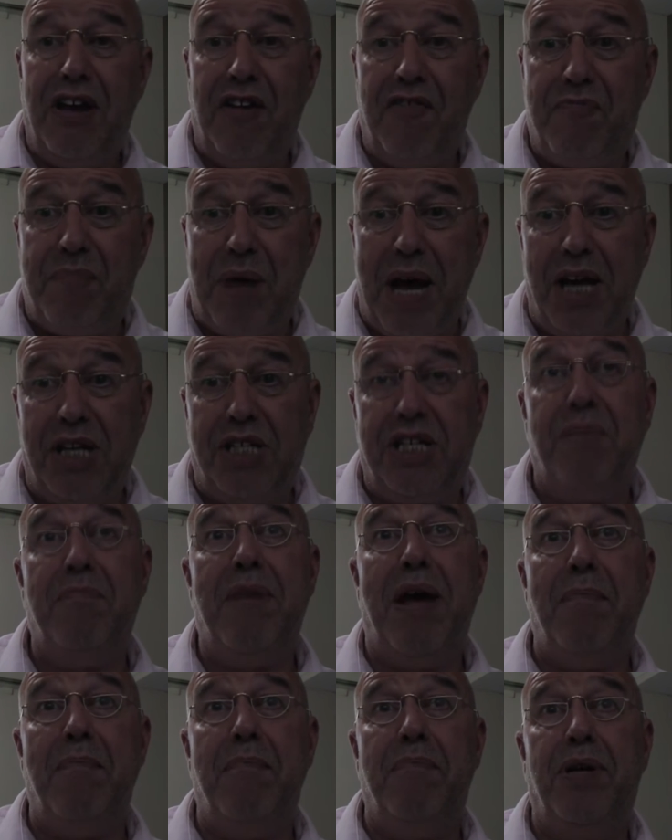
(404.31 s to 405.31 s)
of party
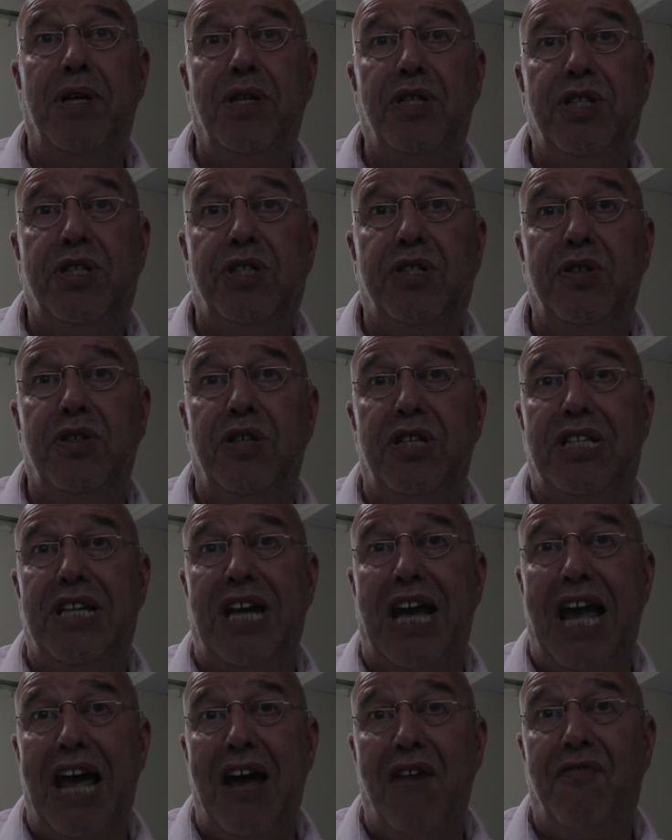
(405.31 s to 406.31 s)
members to,
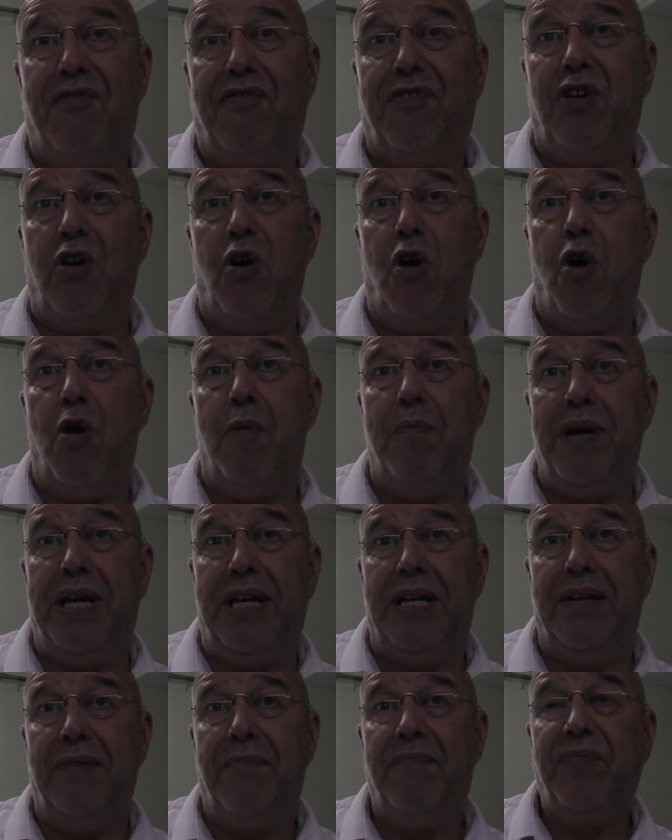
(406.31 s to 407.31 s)
to have
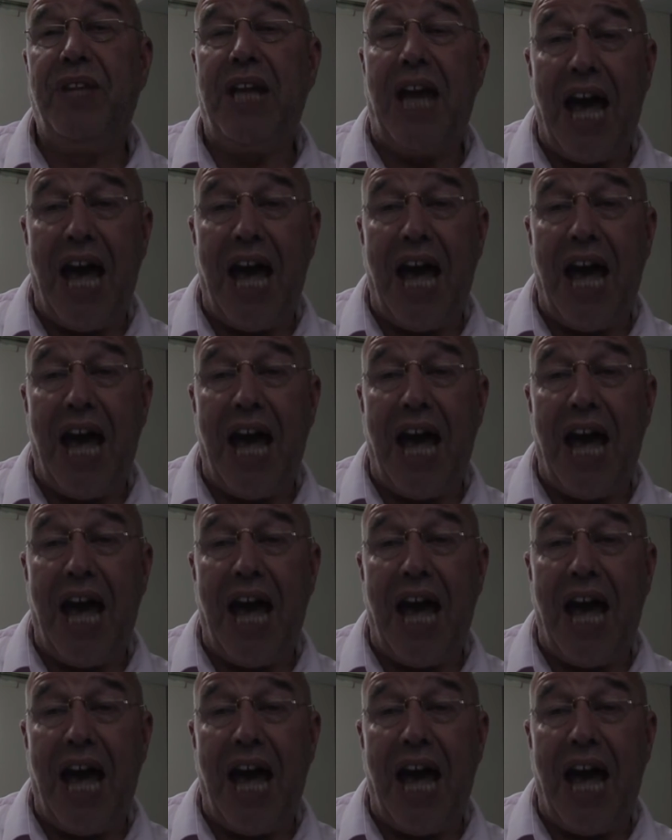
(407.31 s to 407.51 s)
Corbyn